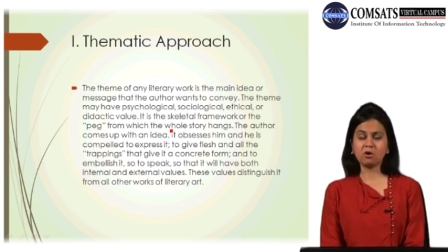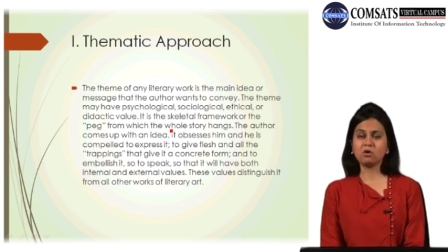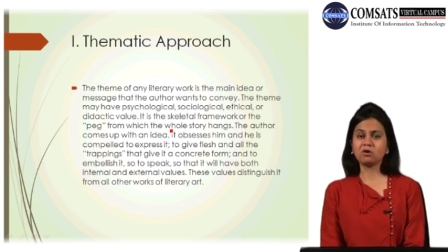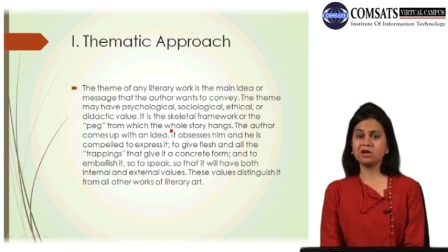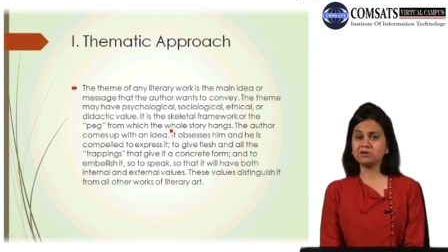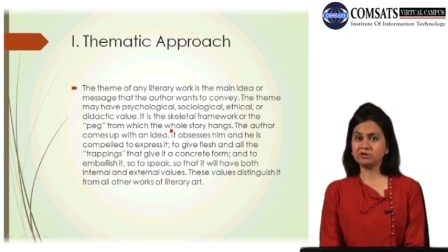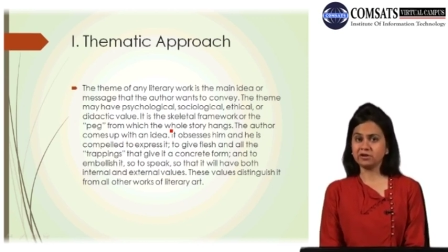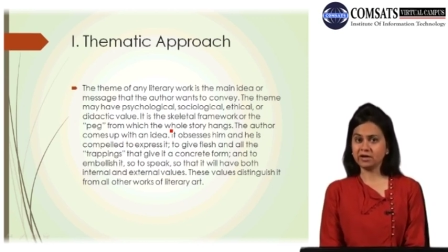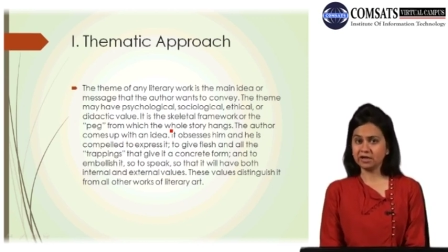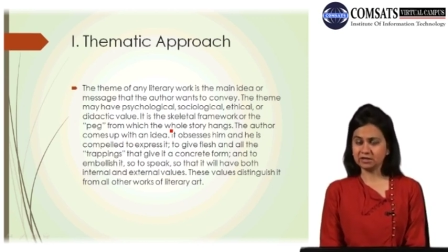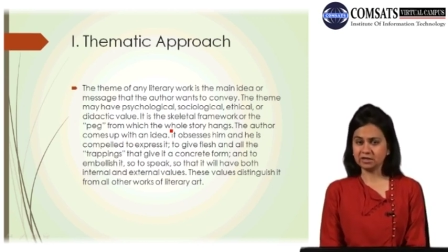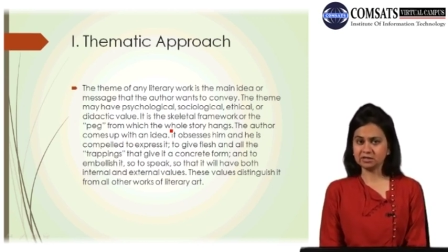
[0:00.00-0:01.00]
or literary
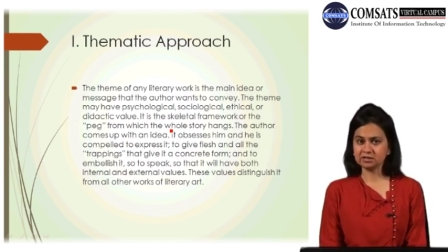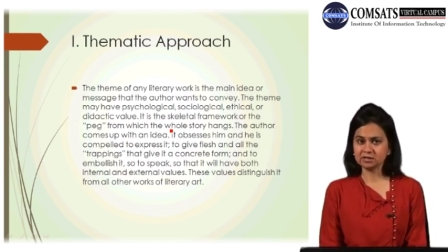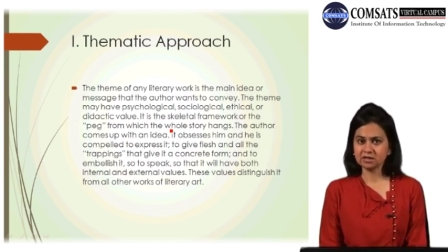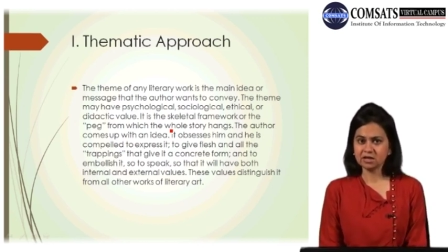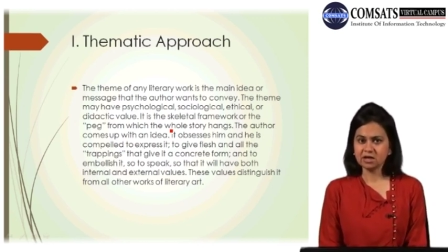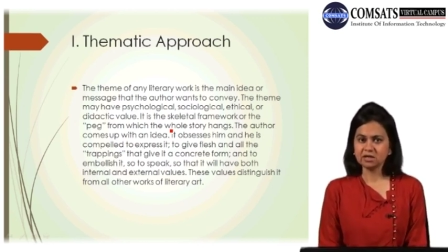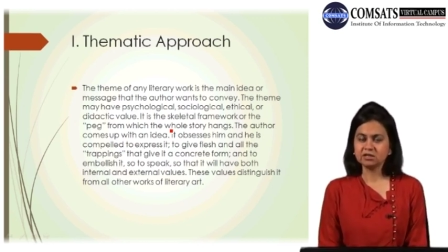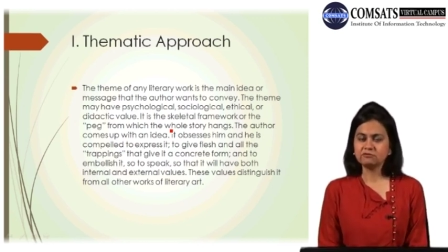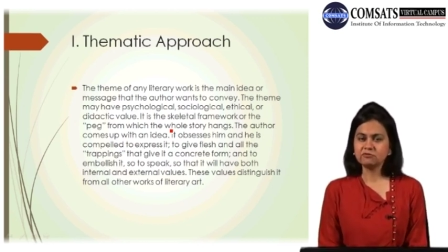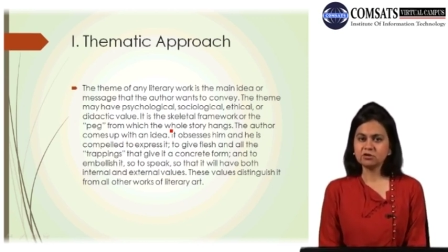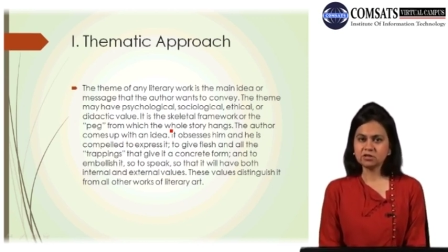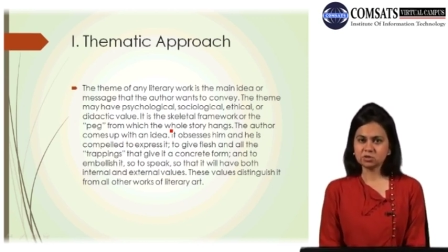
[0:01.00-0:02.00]
writings, the
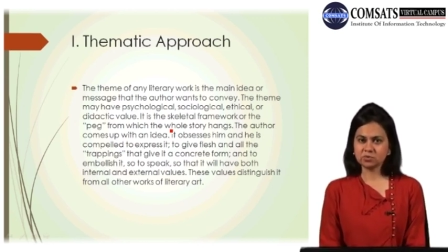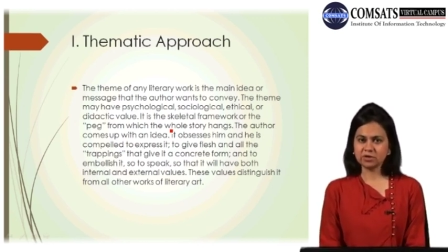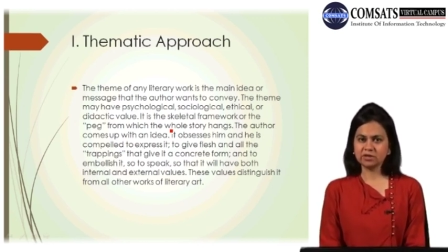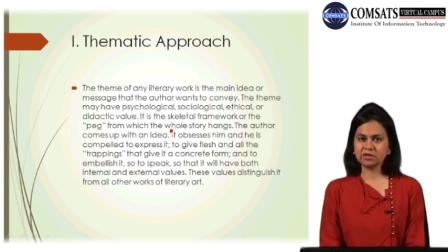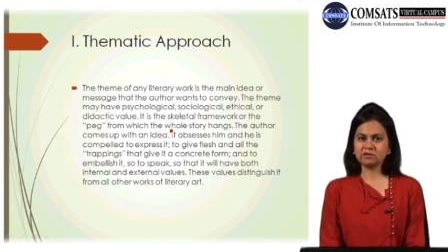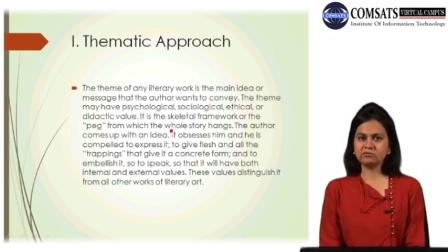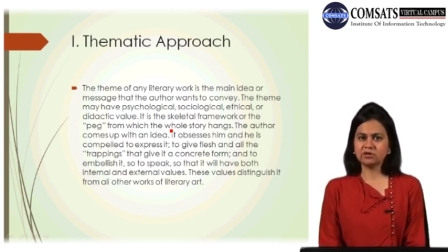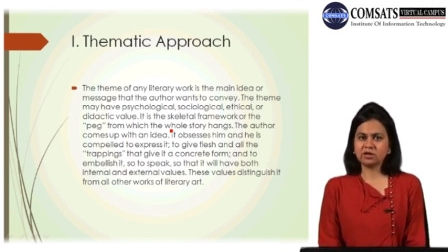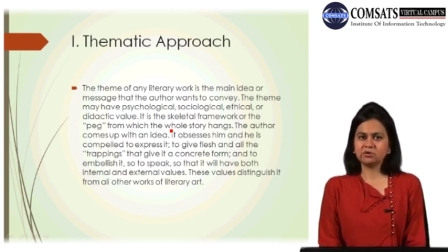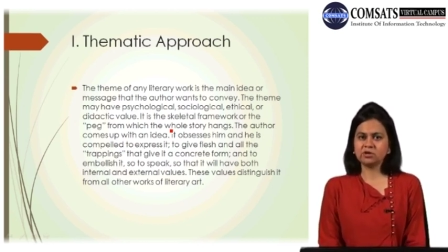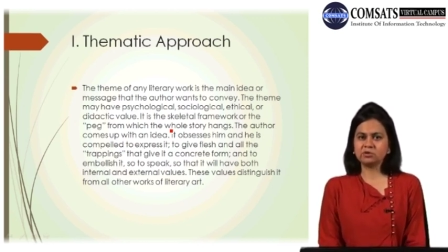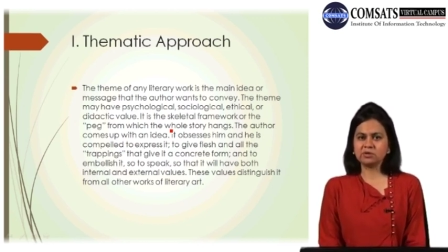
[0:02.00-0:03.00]
first one that we
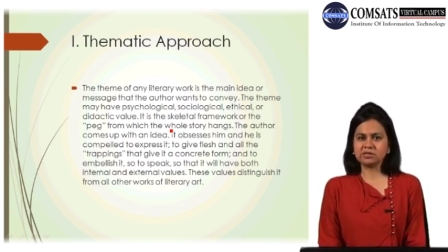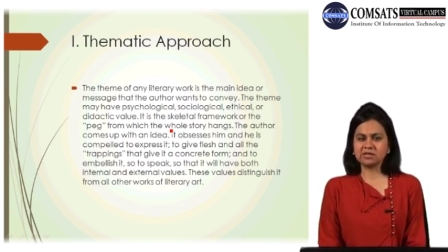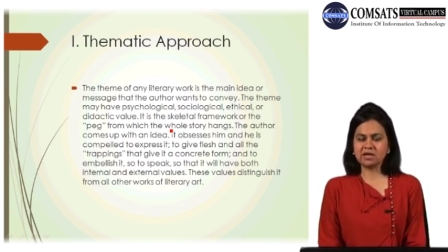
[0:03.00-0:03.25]
are going to